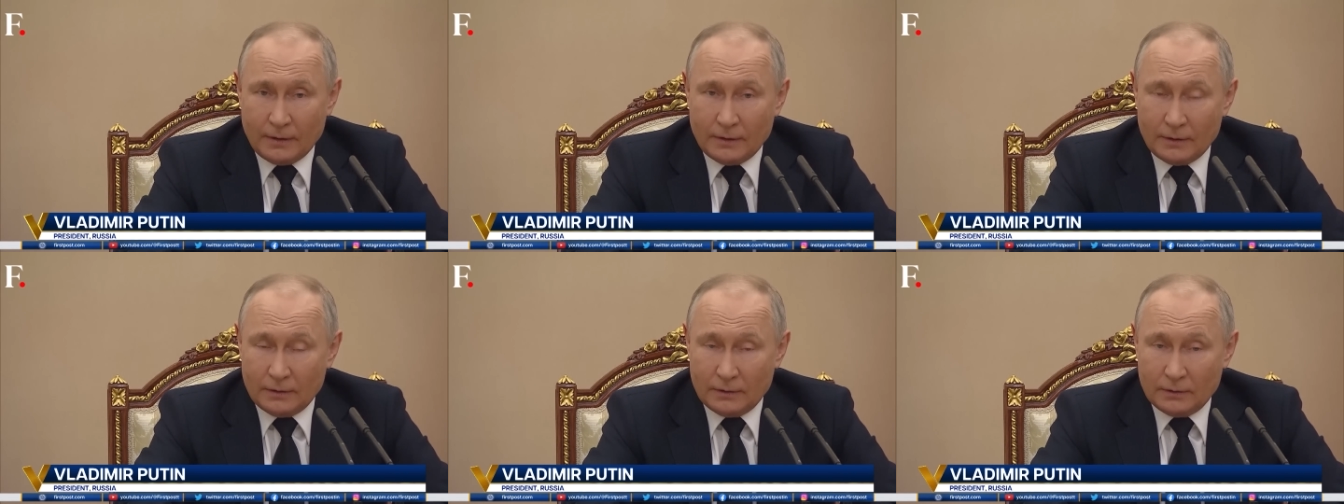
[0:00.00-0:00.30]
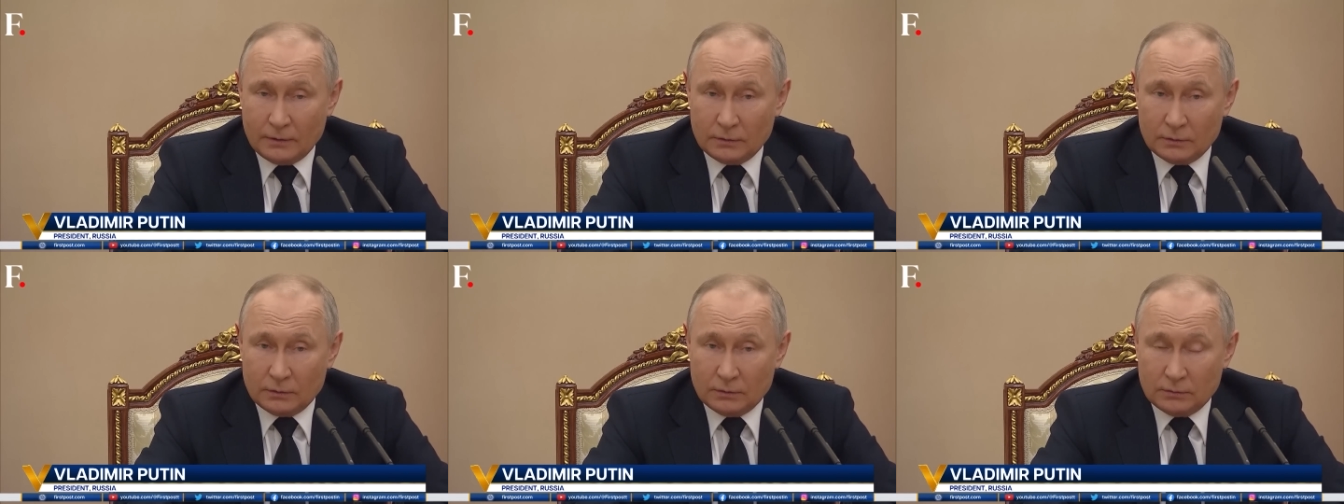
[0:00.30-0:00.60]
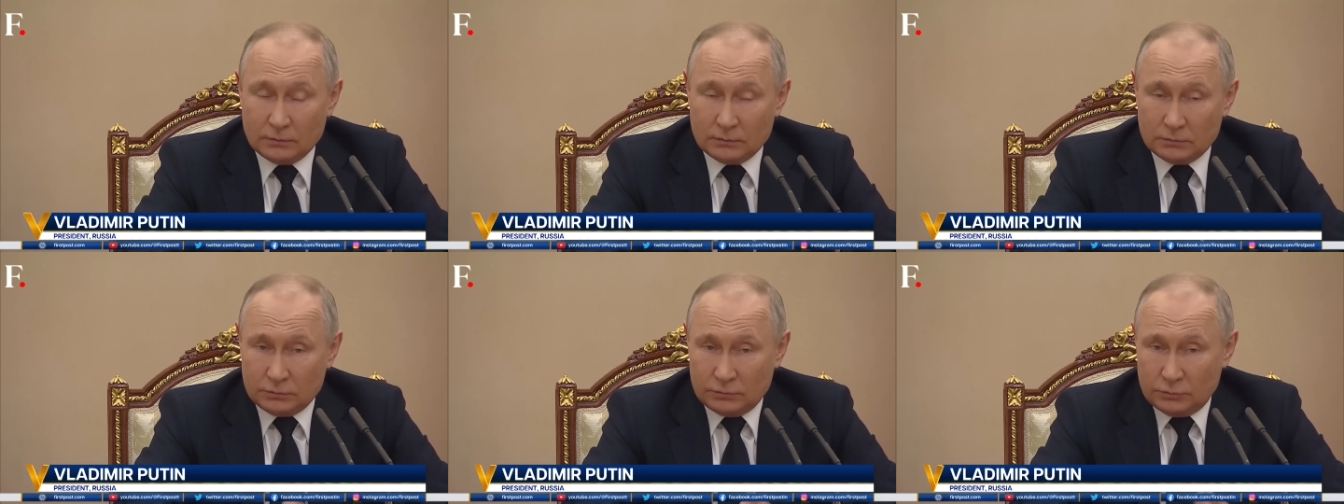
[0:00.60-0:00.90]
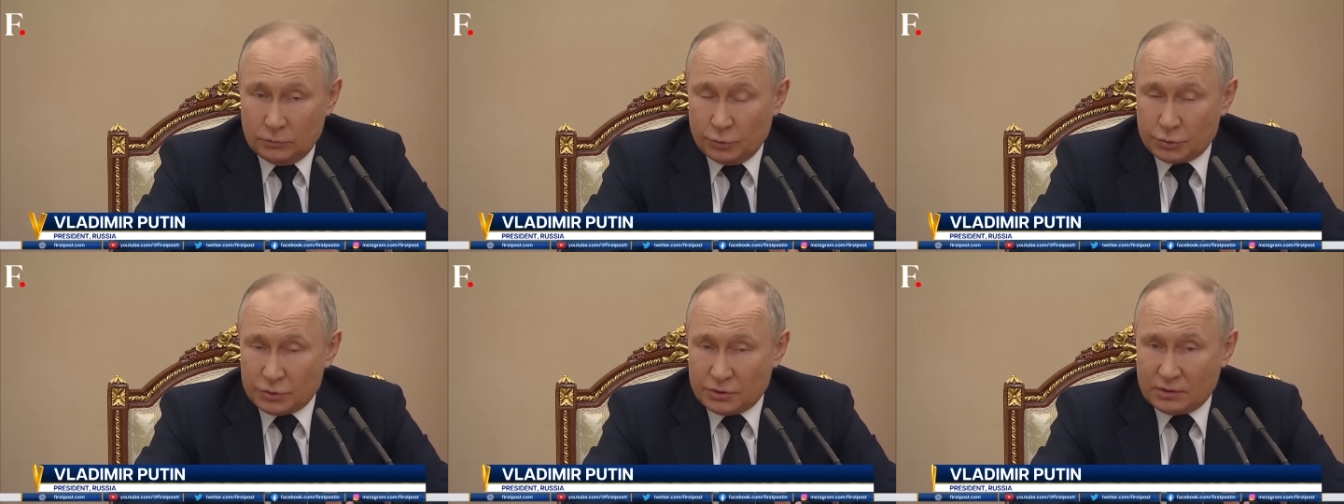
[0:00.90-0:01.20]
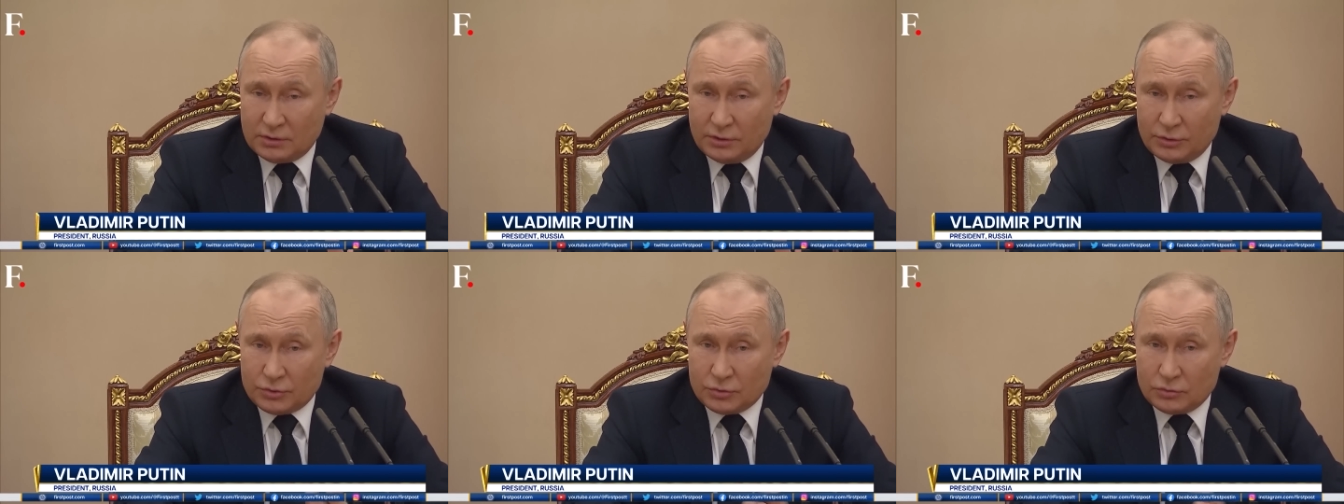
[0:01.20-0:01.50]
stationing them in
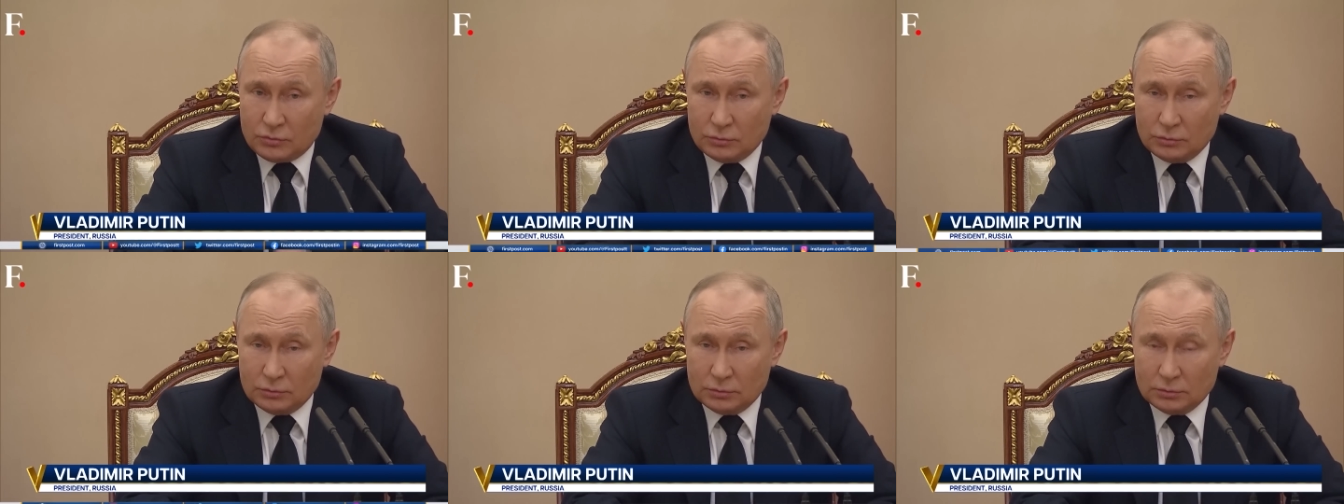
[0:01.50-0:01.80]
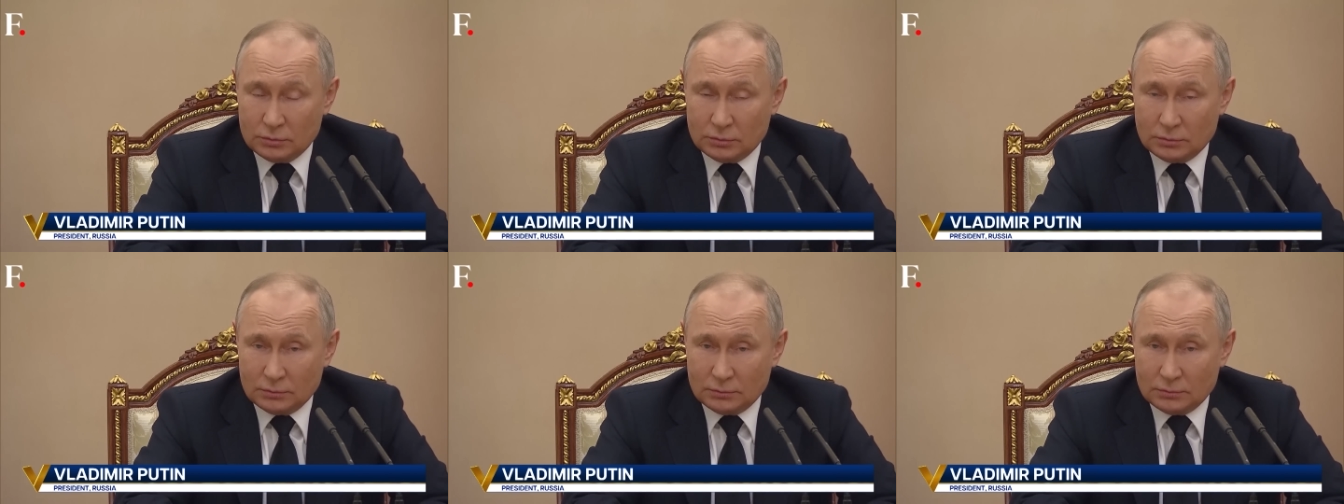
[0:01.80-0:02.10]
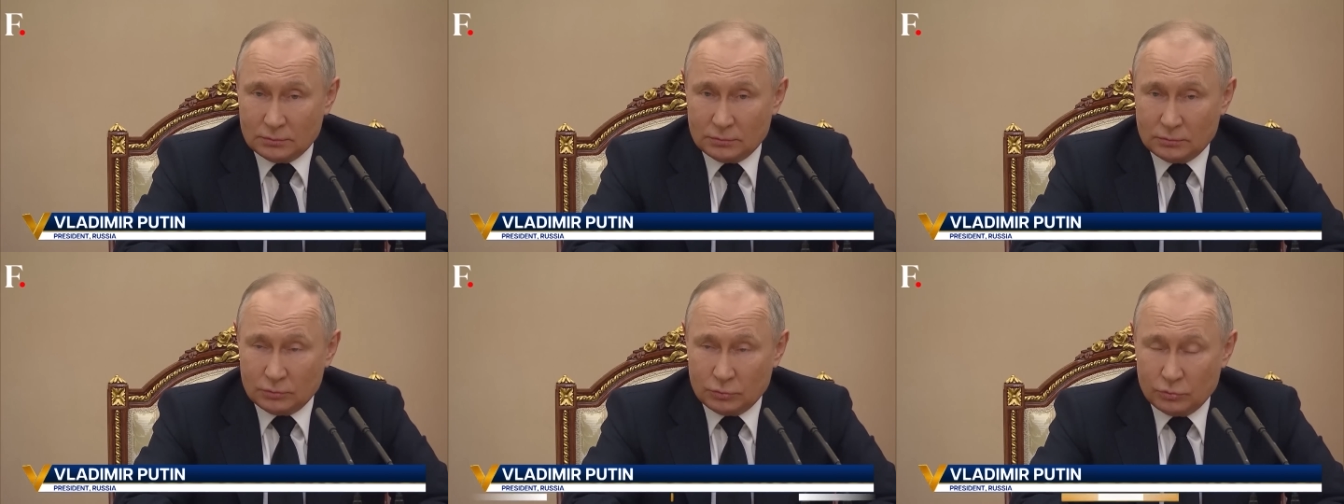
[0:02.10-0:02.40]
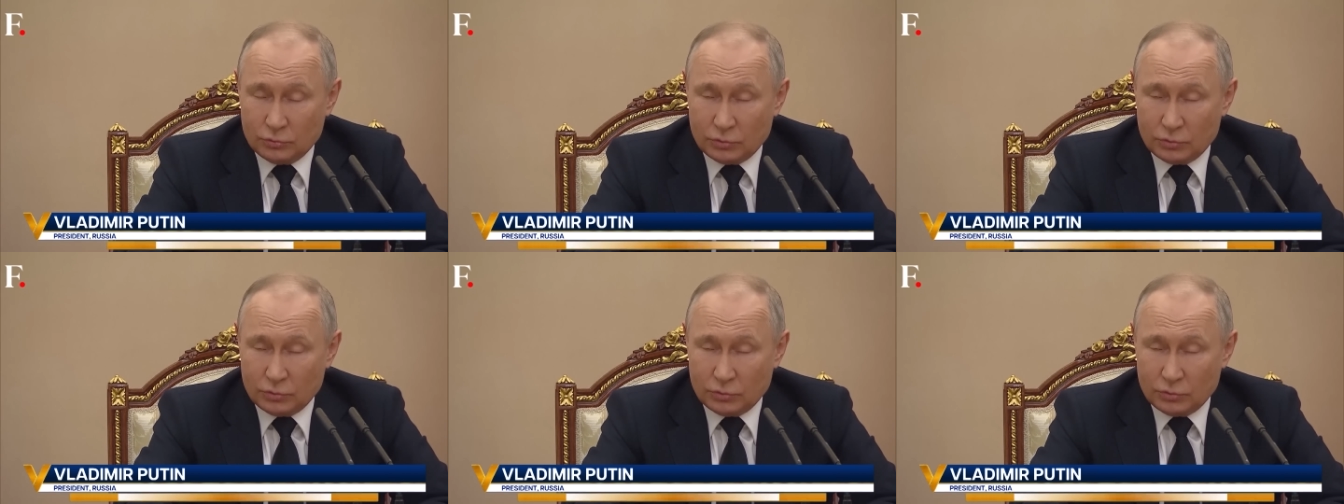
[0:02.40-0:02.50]
certain allied countries,